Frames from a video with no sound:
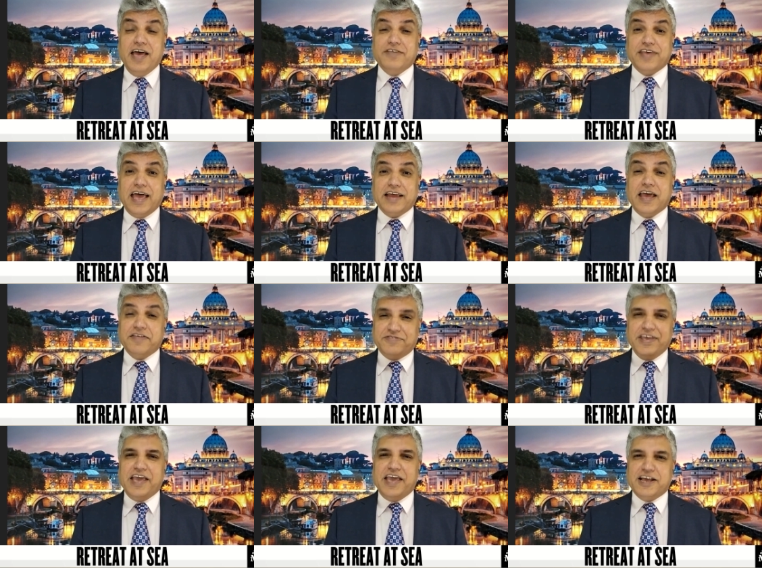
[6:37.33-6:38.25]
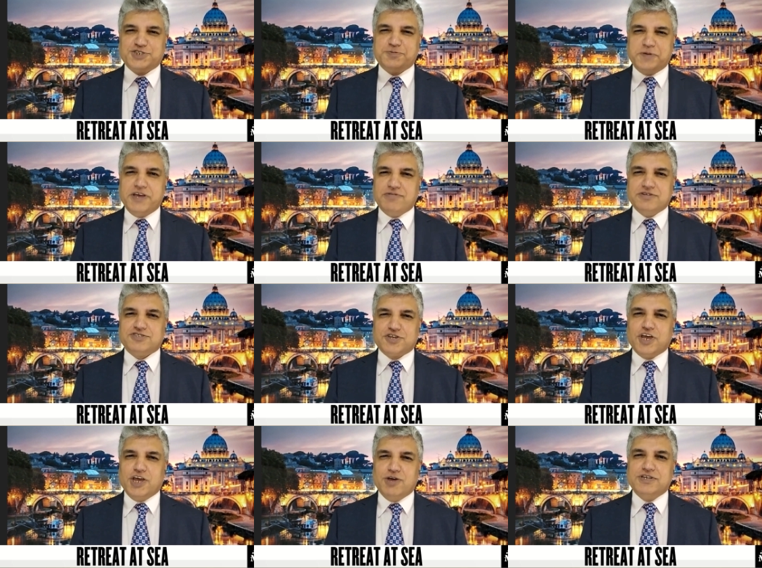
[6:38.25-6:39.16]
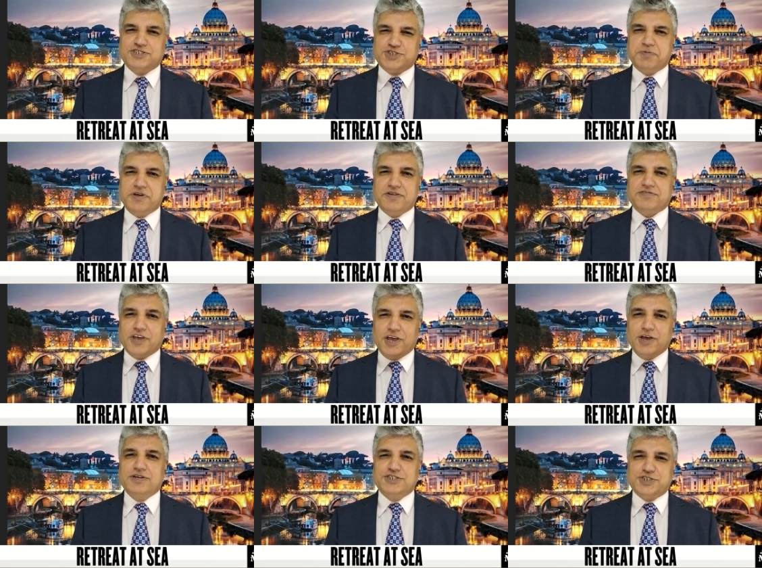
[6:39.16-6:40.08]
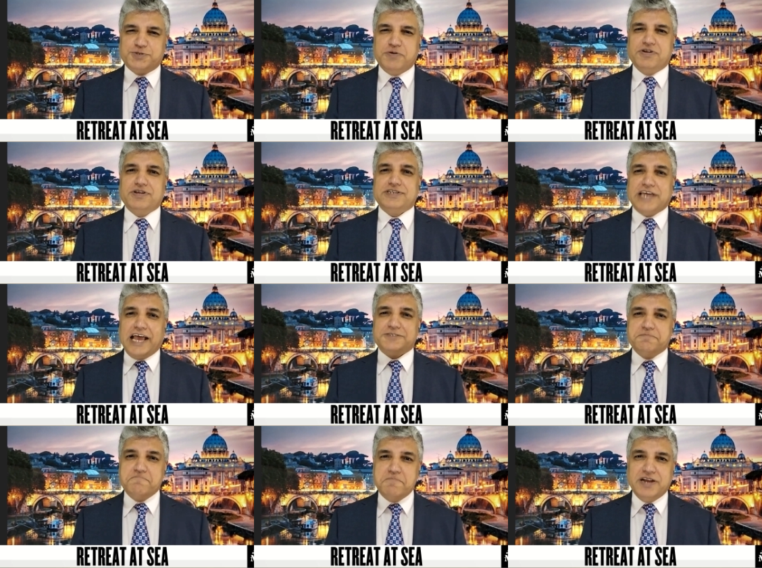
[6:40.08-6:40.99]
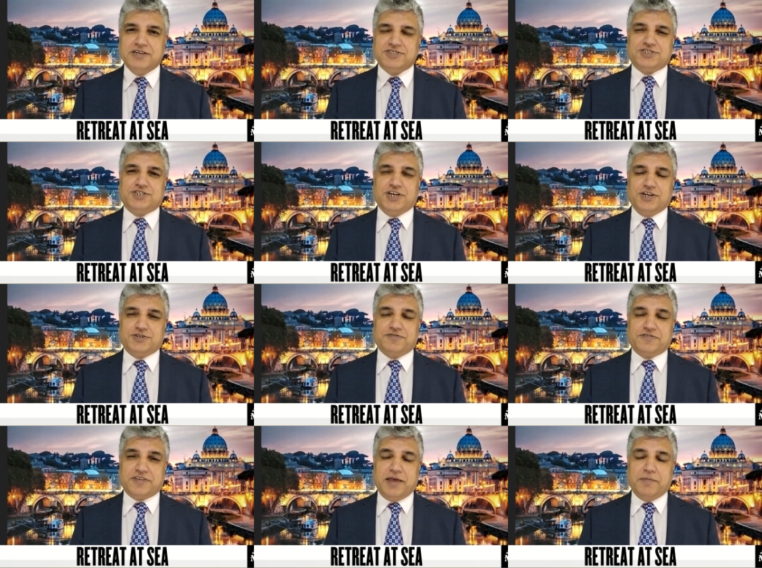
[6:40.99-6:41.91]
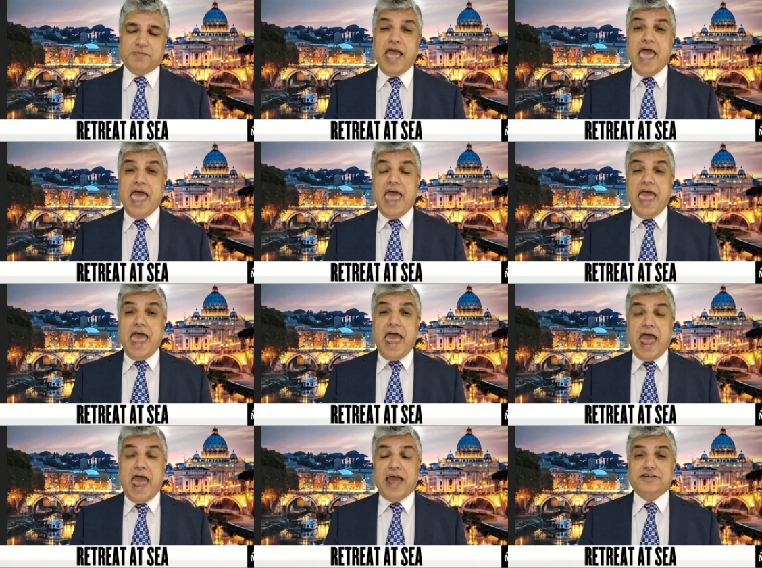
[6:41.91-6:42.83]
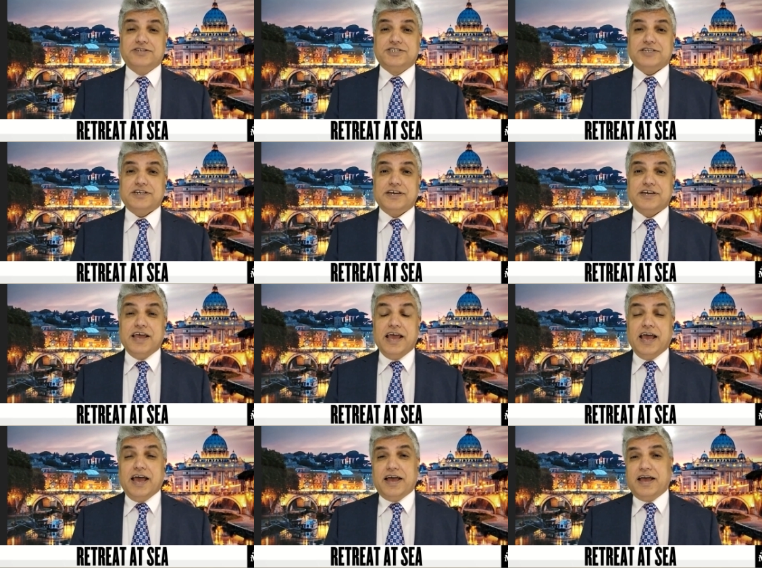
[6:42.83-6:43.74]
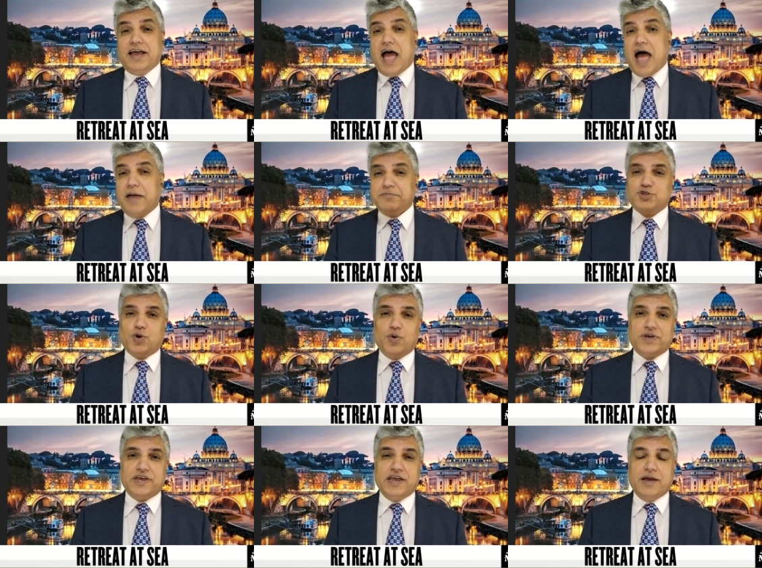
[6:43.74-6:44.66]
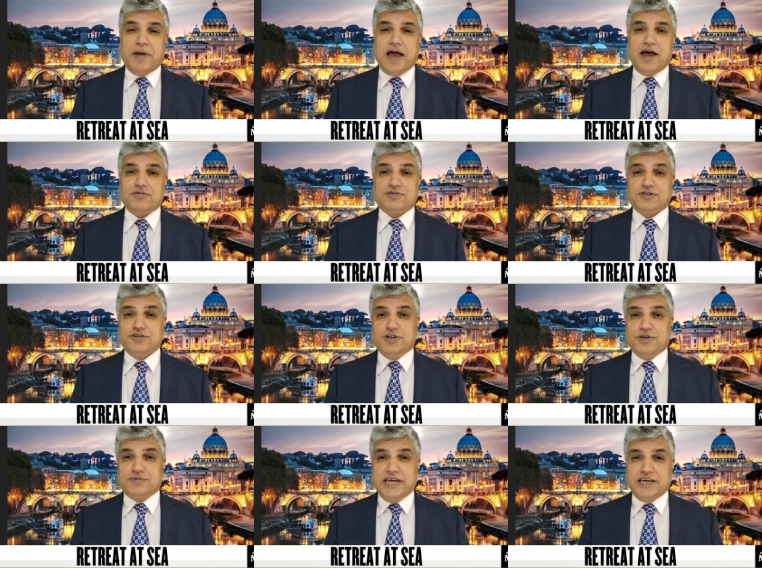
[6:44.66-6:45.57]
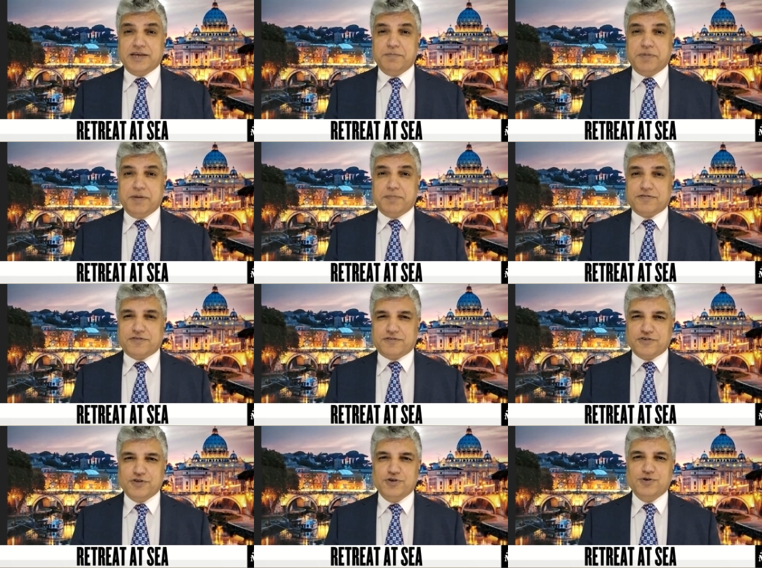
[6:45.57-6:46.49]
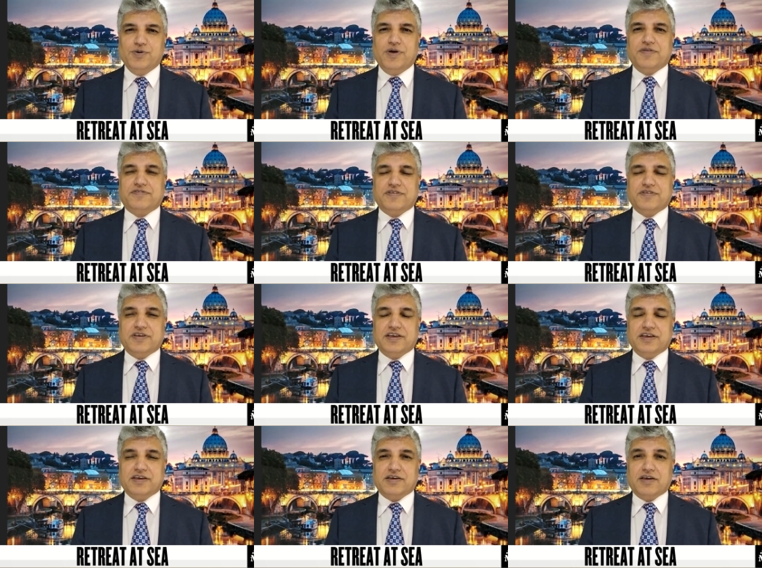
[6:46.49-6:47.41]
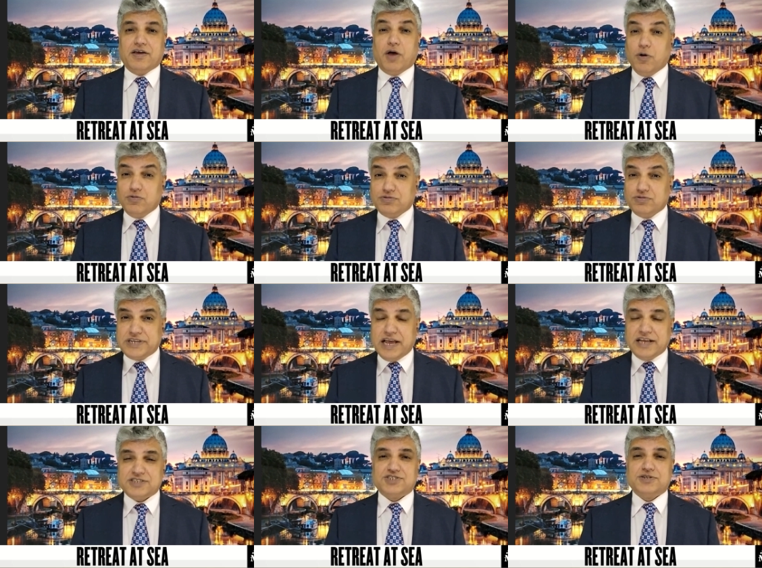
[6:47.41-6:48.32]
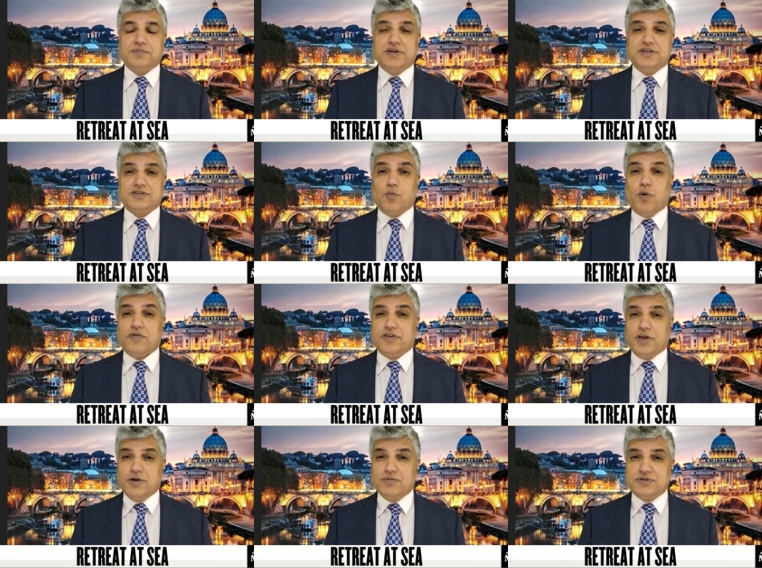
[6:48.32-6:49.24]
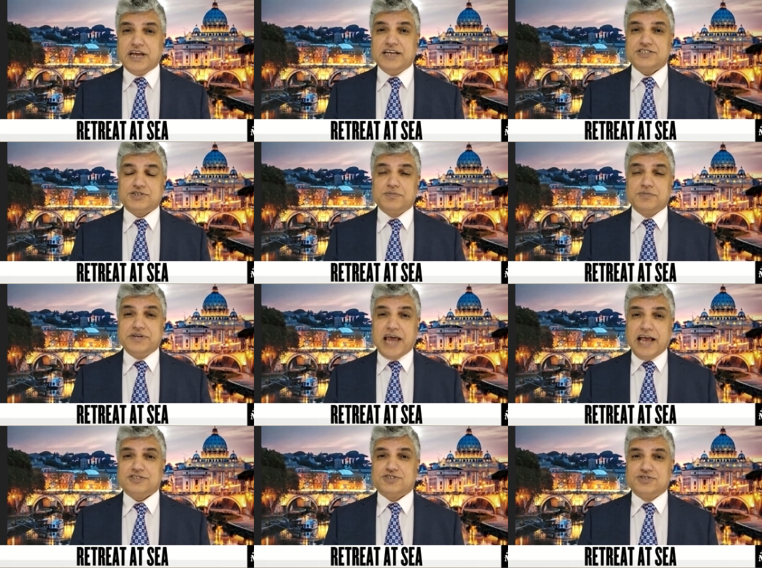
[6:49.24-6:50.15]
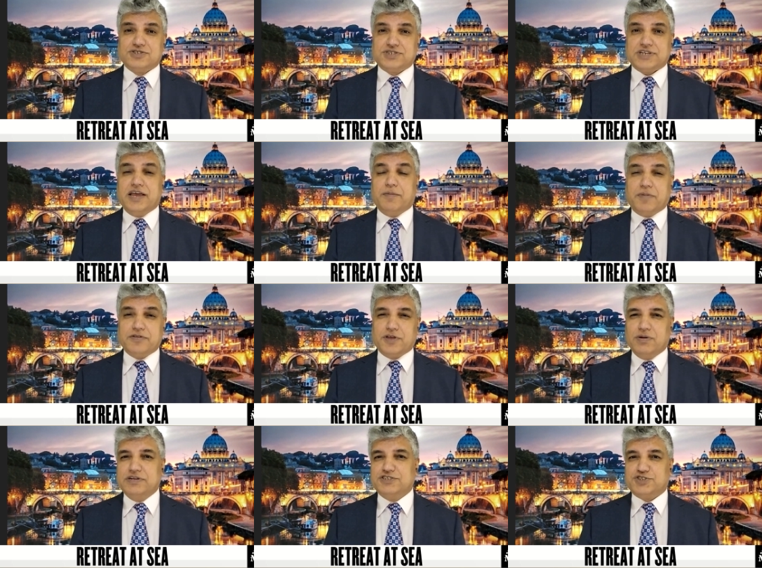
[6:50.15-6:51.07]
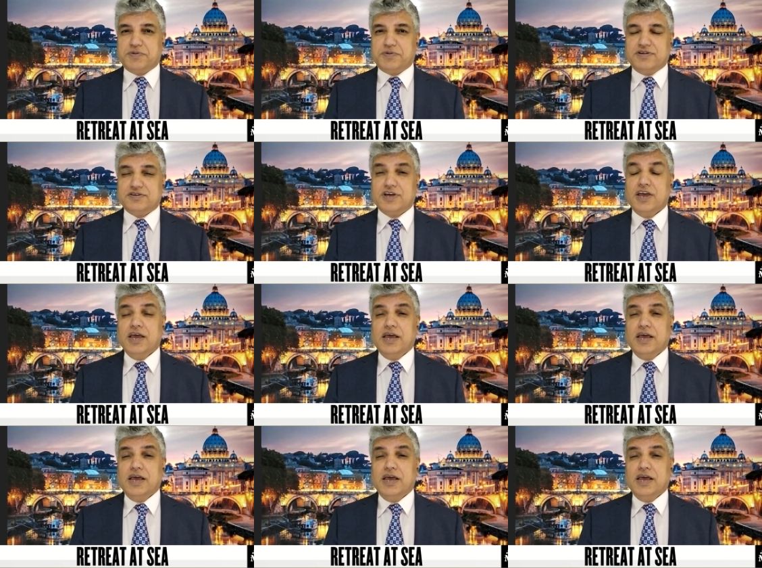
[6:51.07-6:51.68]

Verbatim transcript: that they experienced the Holy Spirit. The Holy Spirit has ministered to them and uh, uh, I'm talking about, you know, taking people through the Old Testament, what the Old Testament has to say about the Holy Spirit.